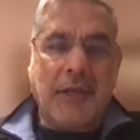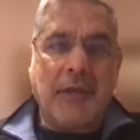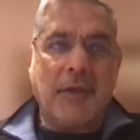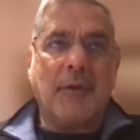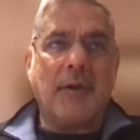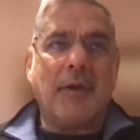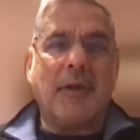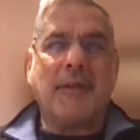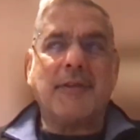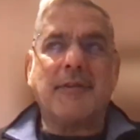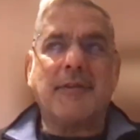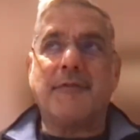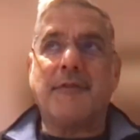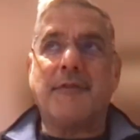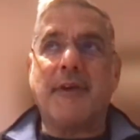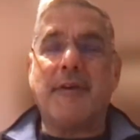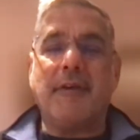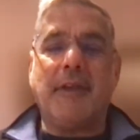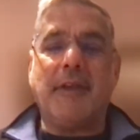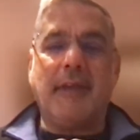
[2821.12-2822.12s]
you. It's a
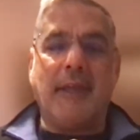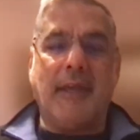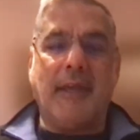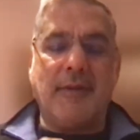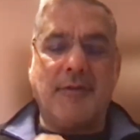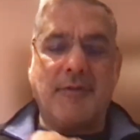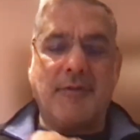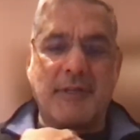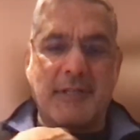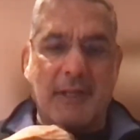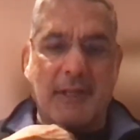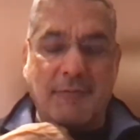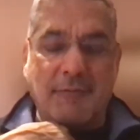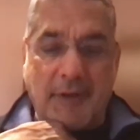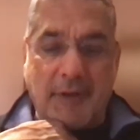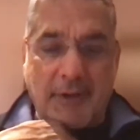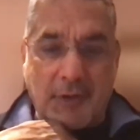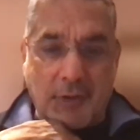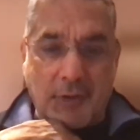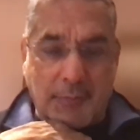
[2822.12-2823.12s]
very interesting,
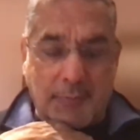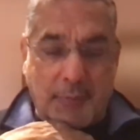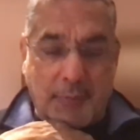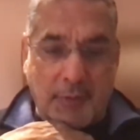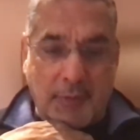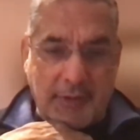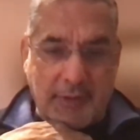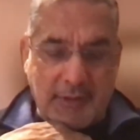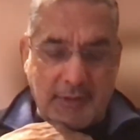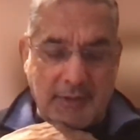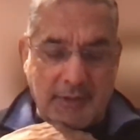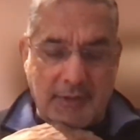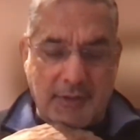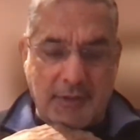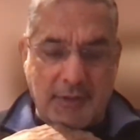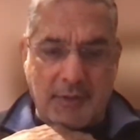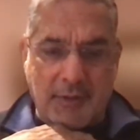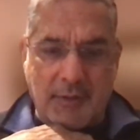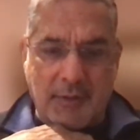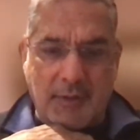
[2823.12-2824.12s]
very good point
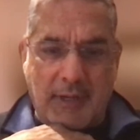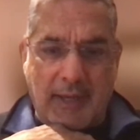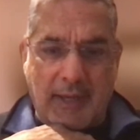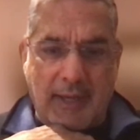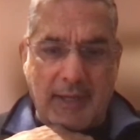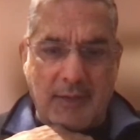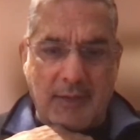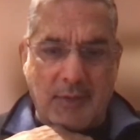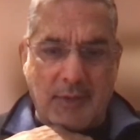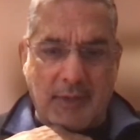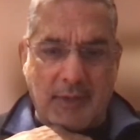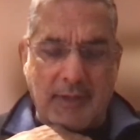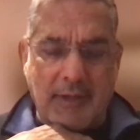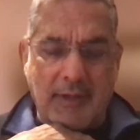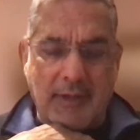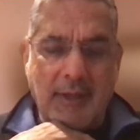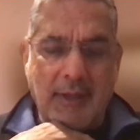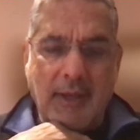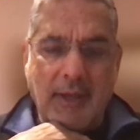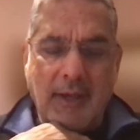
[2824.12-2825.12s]
to end
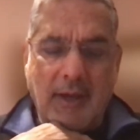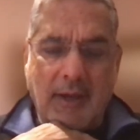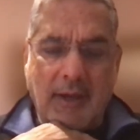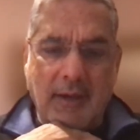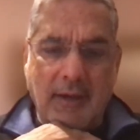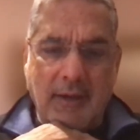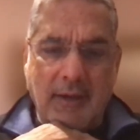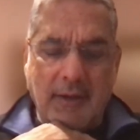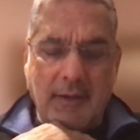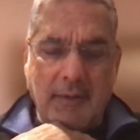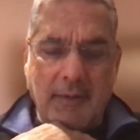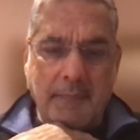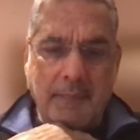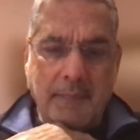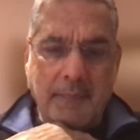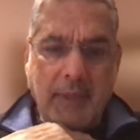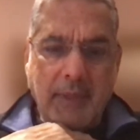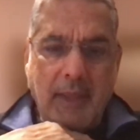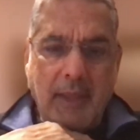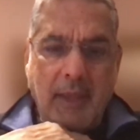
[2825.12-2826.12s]
in.
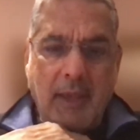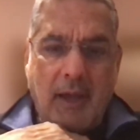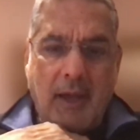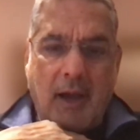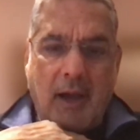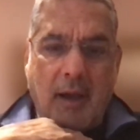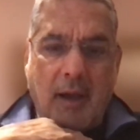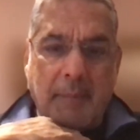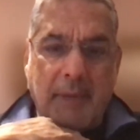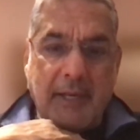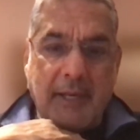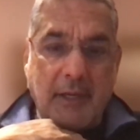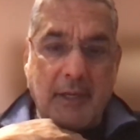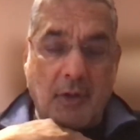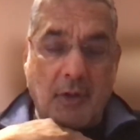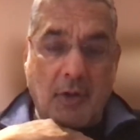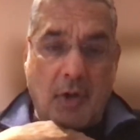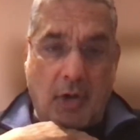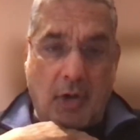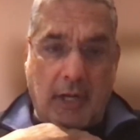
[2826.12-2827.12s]
Our
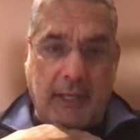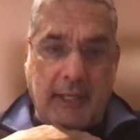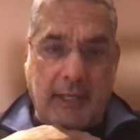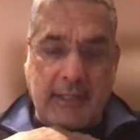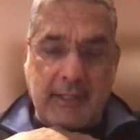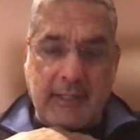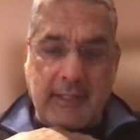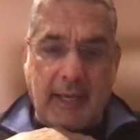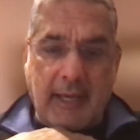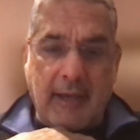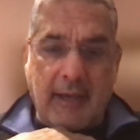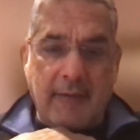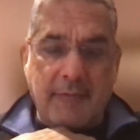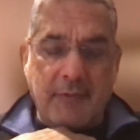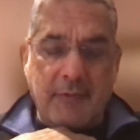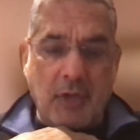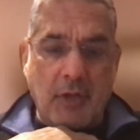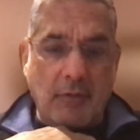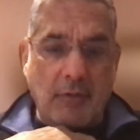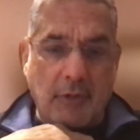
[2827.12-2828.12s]
medical colleagues have
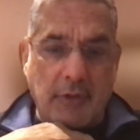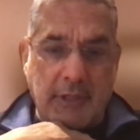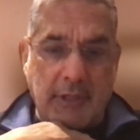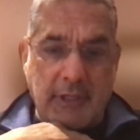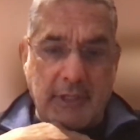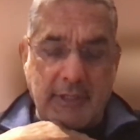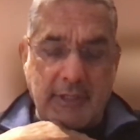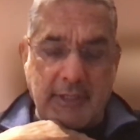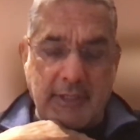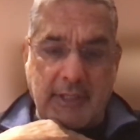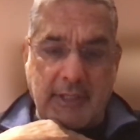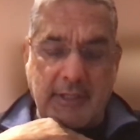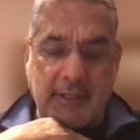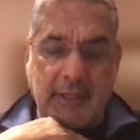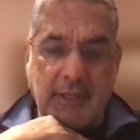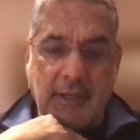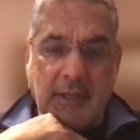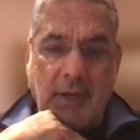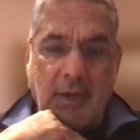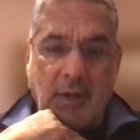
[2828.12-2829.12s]
general nurses
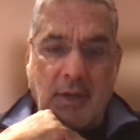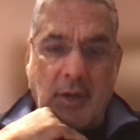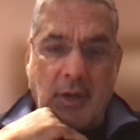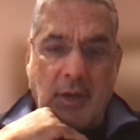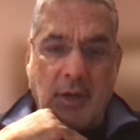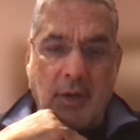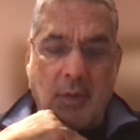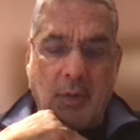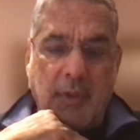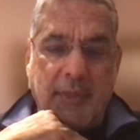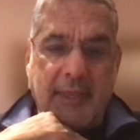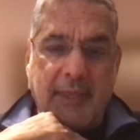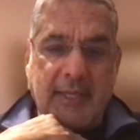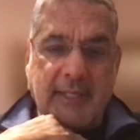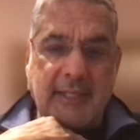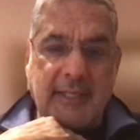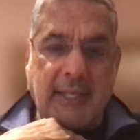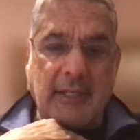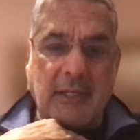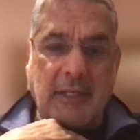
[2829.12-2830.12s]
with
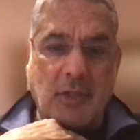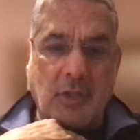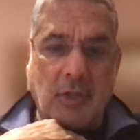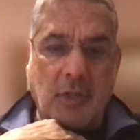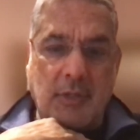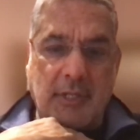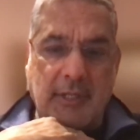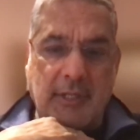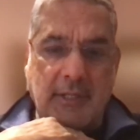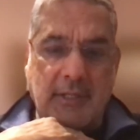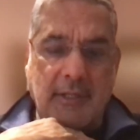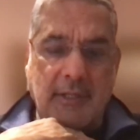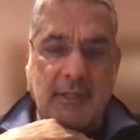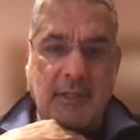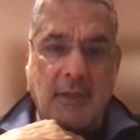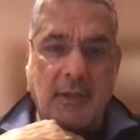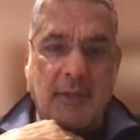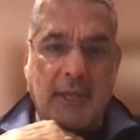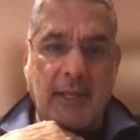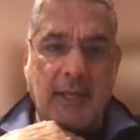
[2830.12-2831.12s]
extended duties.
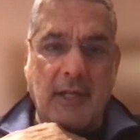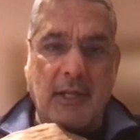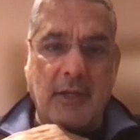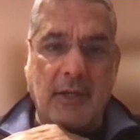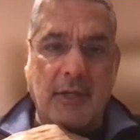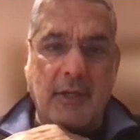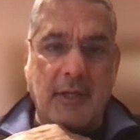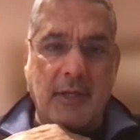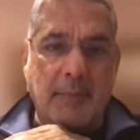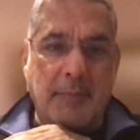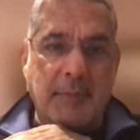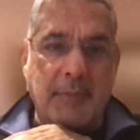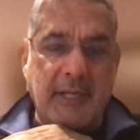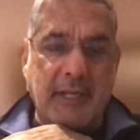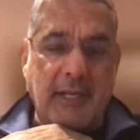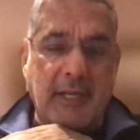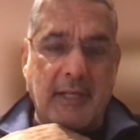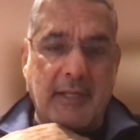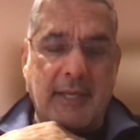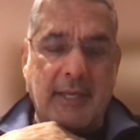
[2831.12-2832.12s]
So they learn a
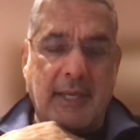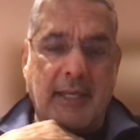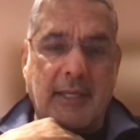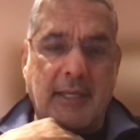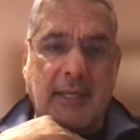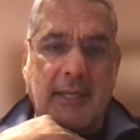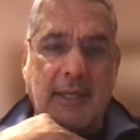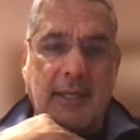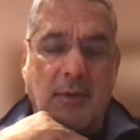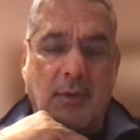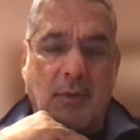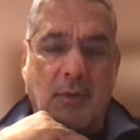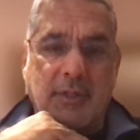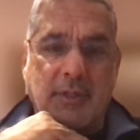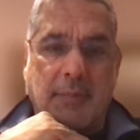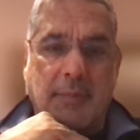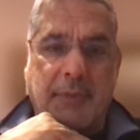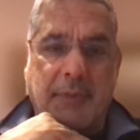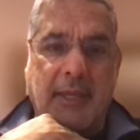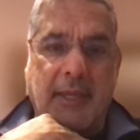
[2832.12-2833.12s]
particular technique or
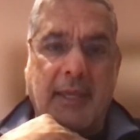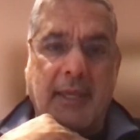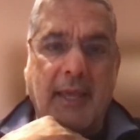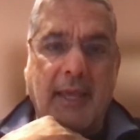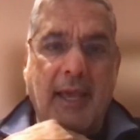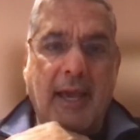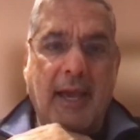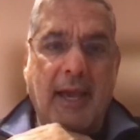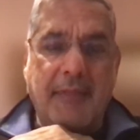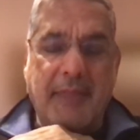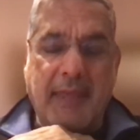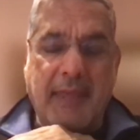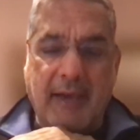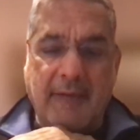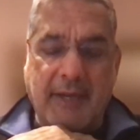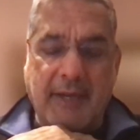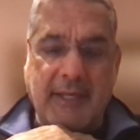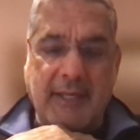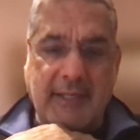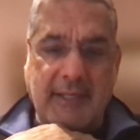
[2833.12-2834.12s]
something and they
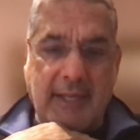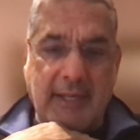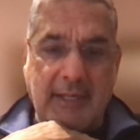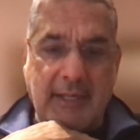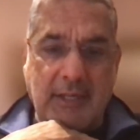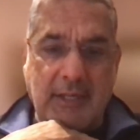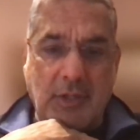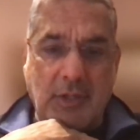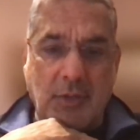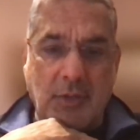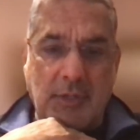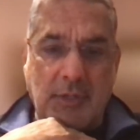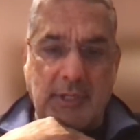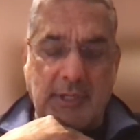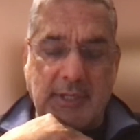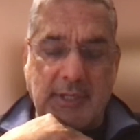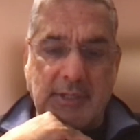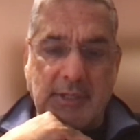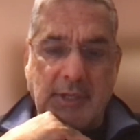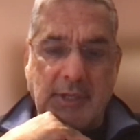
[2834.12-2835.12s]
have extended
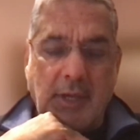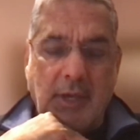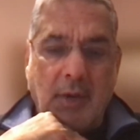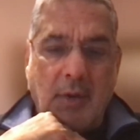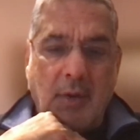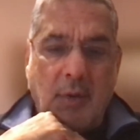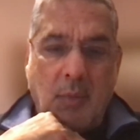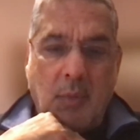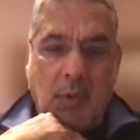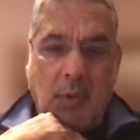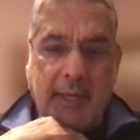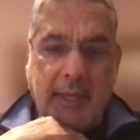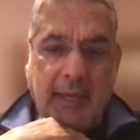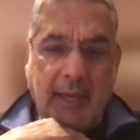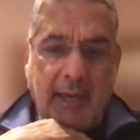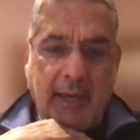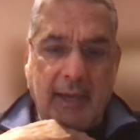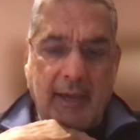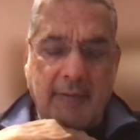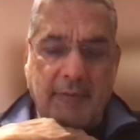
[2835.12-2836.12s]
duties. We
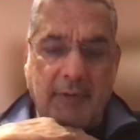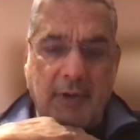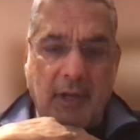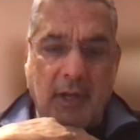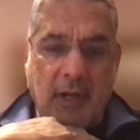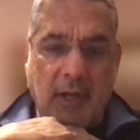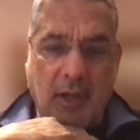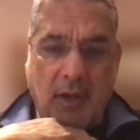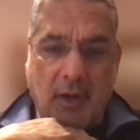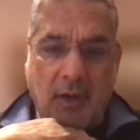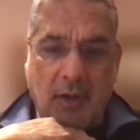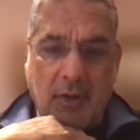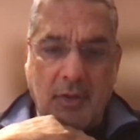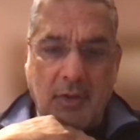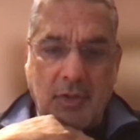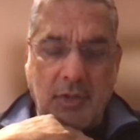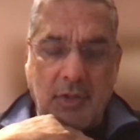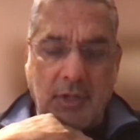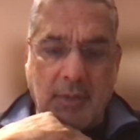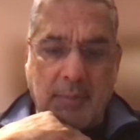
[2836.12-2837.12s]
have a
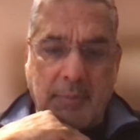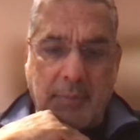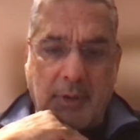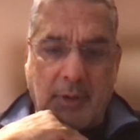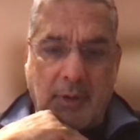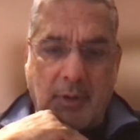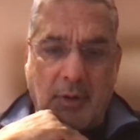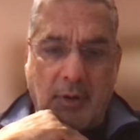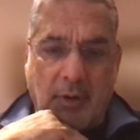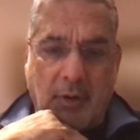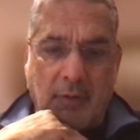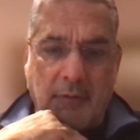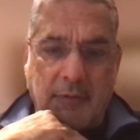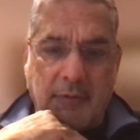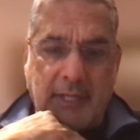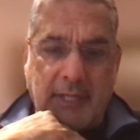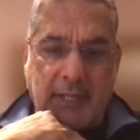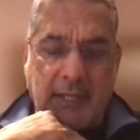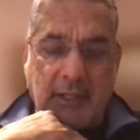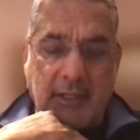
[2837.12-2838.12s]
large number of
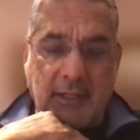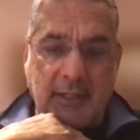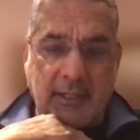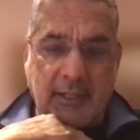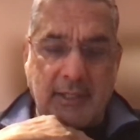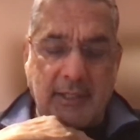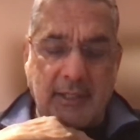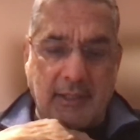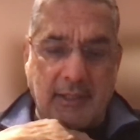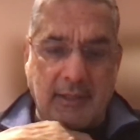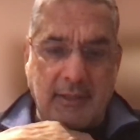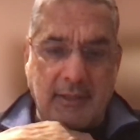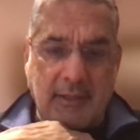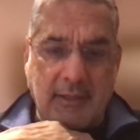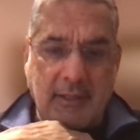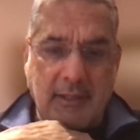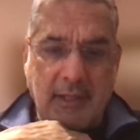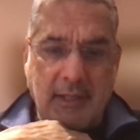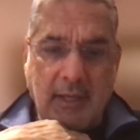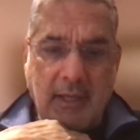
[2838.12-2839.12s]
dental assistants
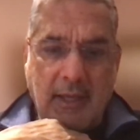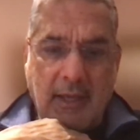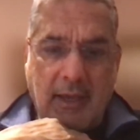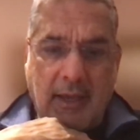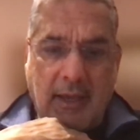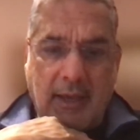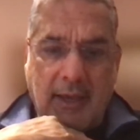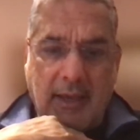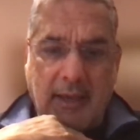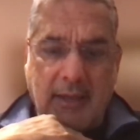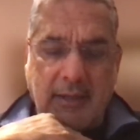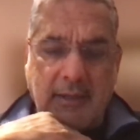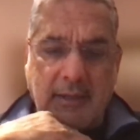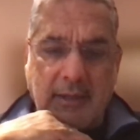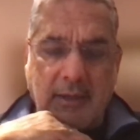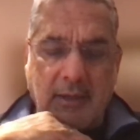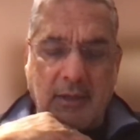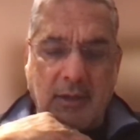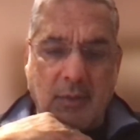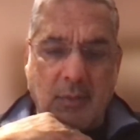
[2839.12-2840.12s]
and
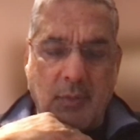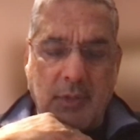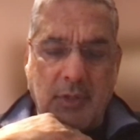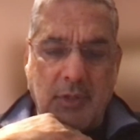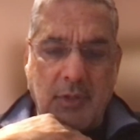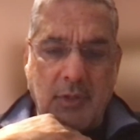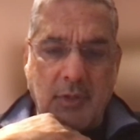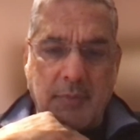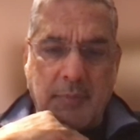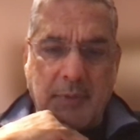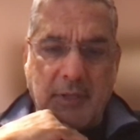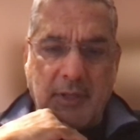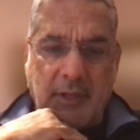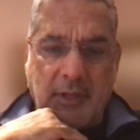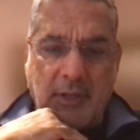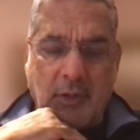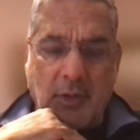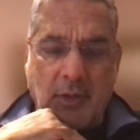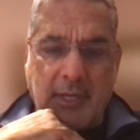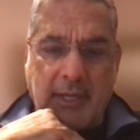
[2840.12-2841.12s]
we should be
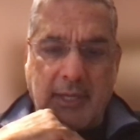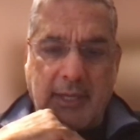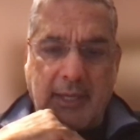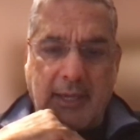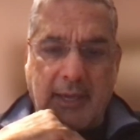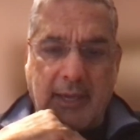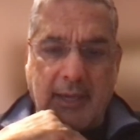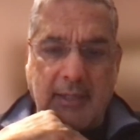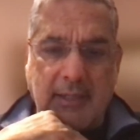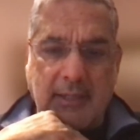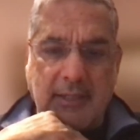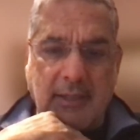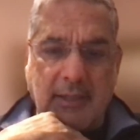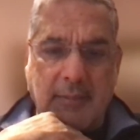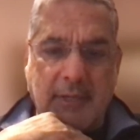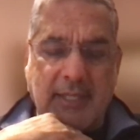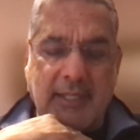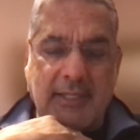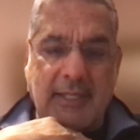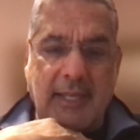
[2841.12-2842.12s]
looking at some
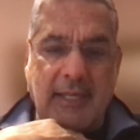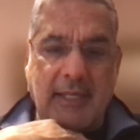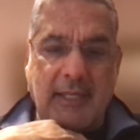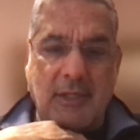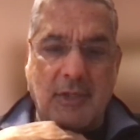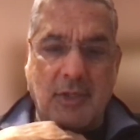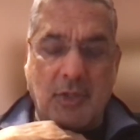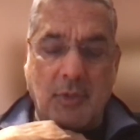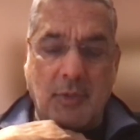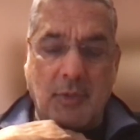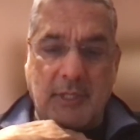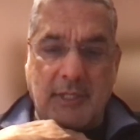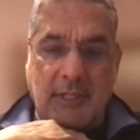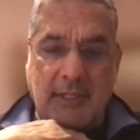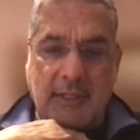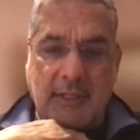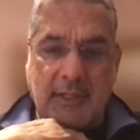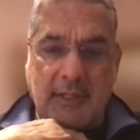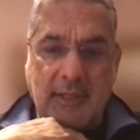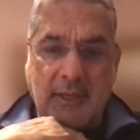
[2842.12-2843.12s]
extended
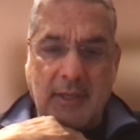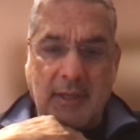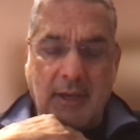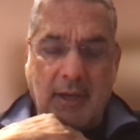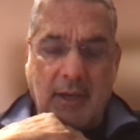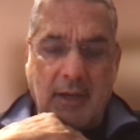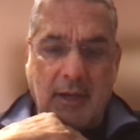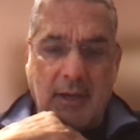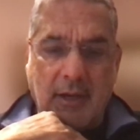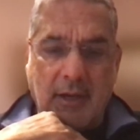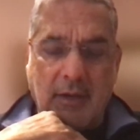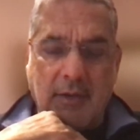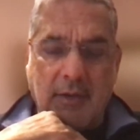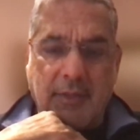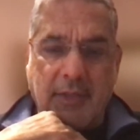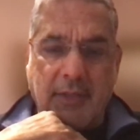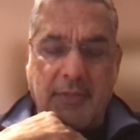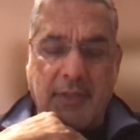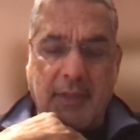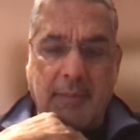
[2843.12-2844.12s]
duties
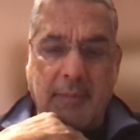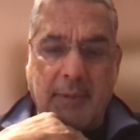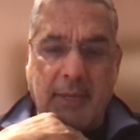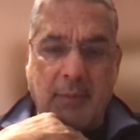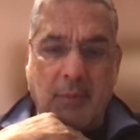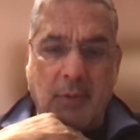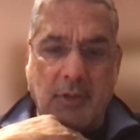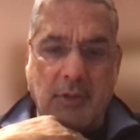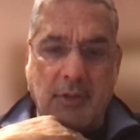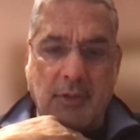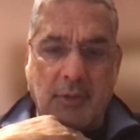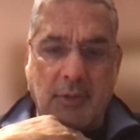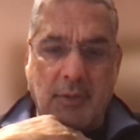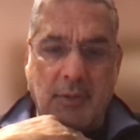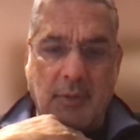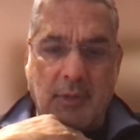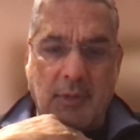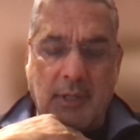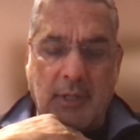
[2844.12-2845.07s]
that they may want to